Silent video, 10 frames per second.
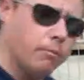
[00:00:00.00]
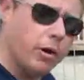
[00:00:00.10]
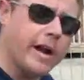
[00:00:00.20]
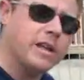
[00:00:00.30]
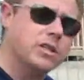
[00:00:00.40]

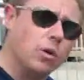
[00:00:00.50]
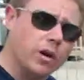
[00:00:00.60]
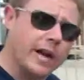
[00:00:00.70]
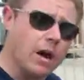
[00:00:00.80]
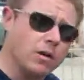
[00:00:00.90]
Briggs
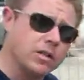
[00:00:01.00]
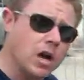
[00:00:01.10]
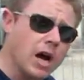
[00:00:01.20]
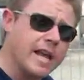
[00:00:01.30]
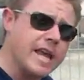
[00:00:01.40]
or
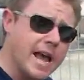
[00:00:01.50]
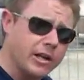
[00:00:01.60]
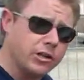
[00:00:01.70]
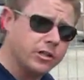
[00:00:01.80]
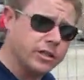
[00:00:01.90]
Kawasaki
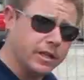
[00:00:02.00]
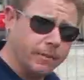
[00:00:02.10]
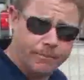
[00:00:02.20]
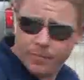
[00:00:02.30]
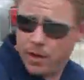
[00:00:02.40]
engines in
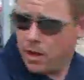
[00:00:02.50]
them.